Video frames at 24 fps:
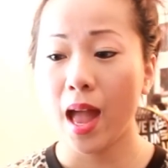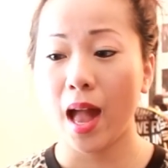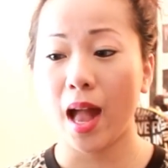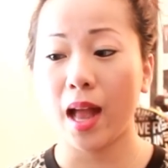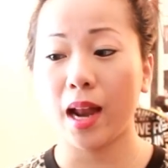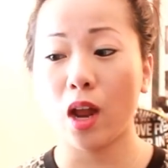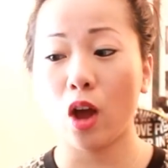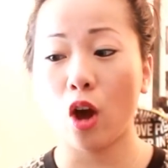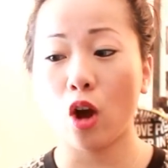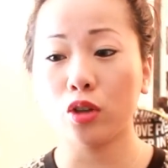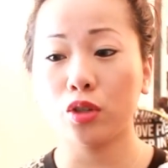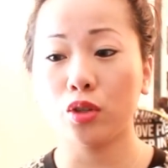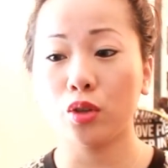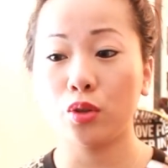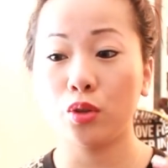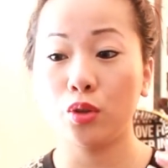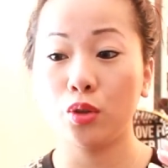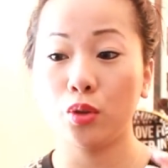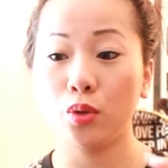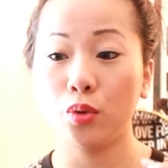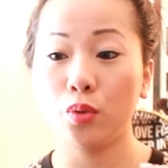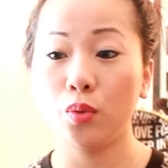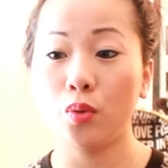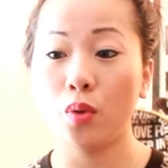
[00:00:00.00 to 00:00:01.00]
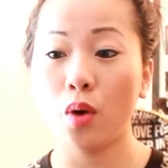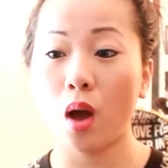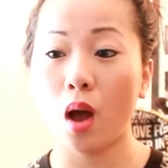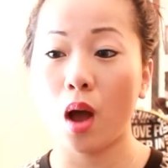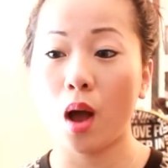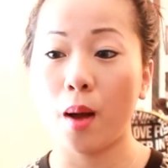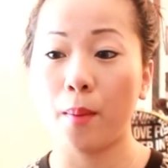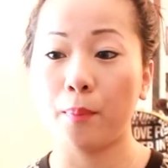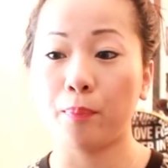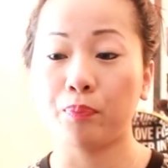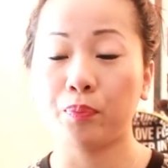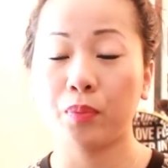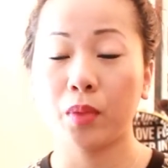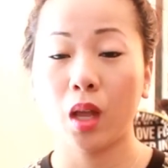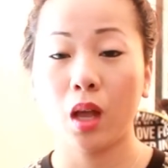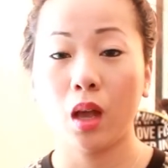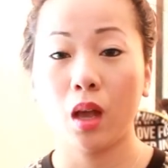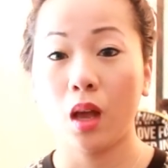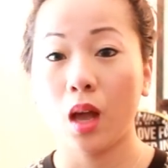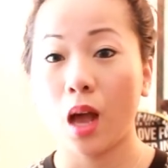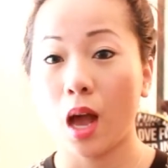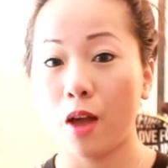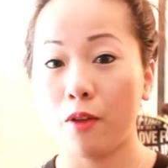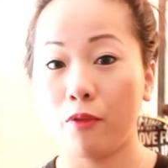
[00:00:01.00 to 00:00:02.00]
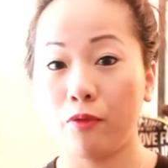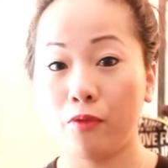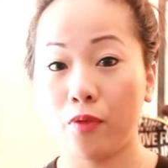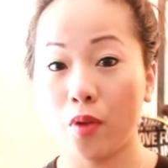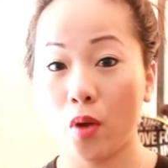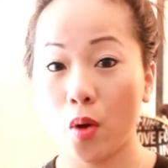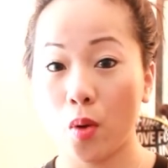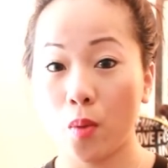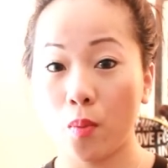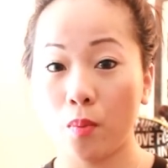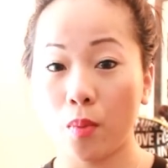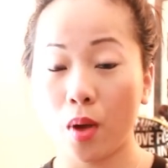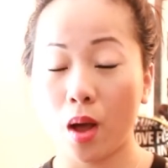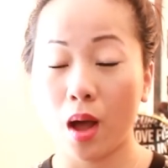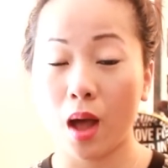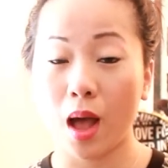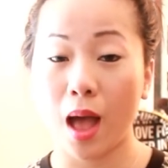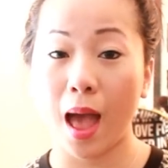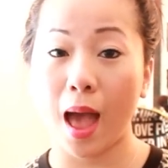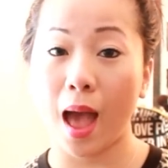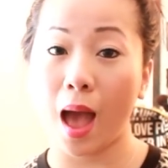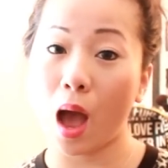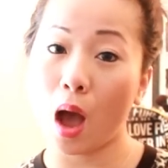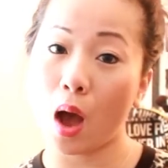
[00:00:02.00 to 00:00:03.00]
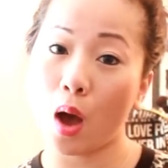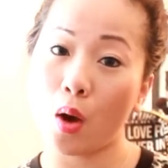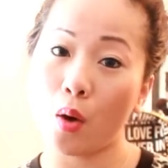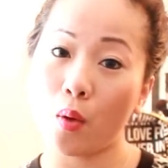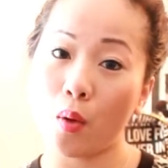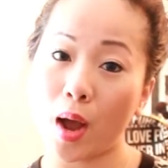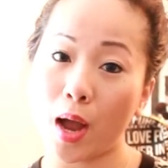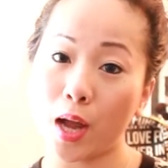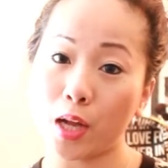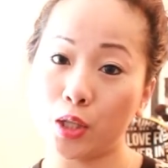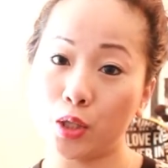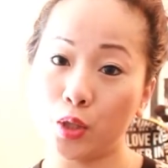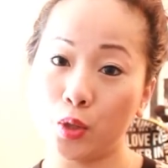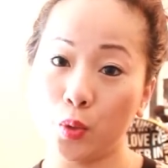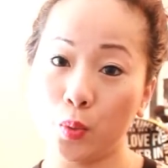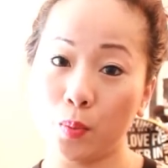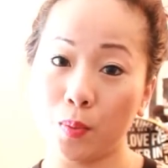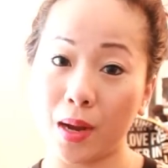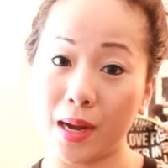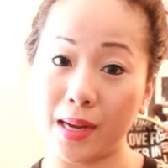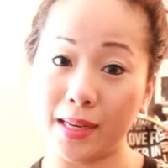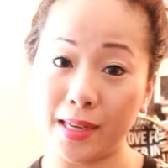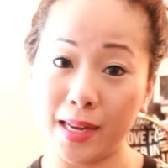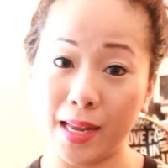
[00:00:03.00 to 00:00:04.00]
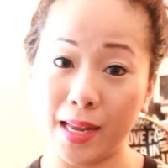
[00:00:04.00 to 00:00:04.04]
and I also do I film how I do my